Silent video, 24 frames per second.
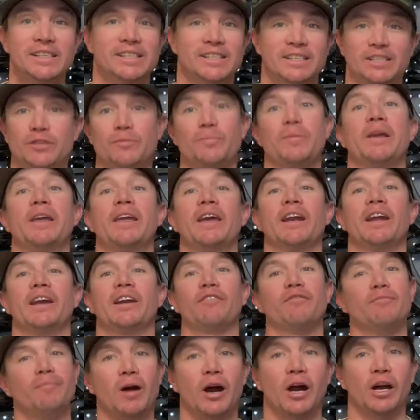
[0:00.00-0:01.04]
This is the beginning
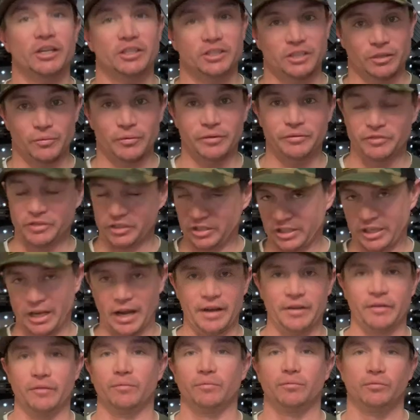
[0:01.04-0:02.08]
of March and we've just
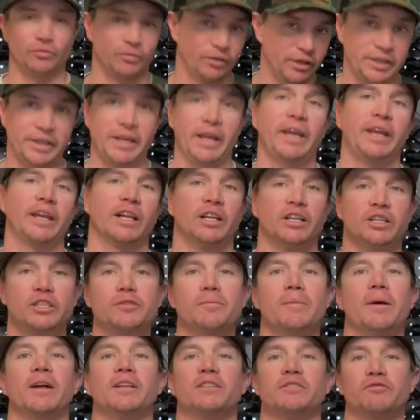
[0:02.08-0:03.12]
gotten ridiculous
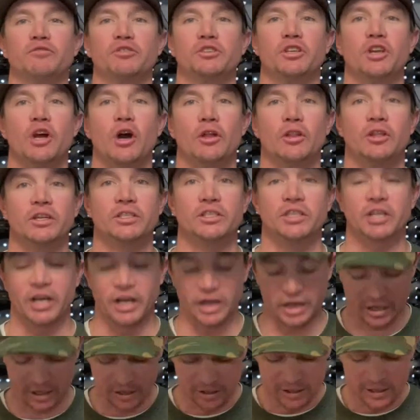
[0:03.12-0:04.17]
amounts of snow this
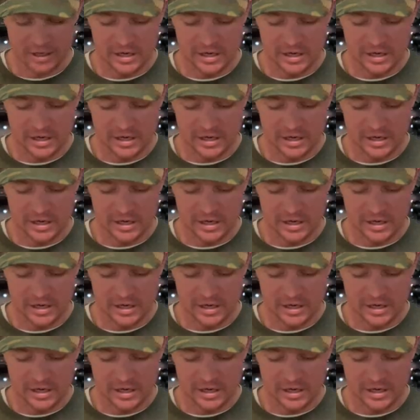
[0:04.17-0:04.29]
year.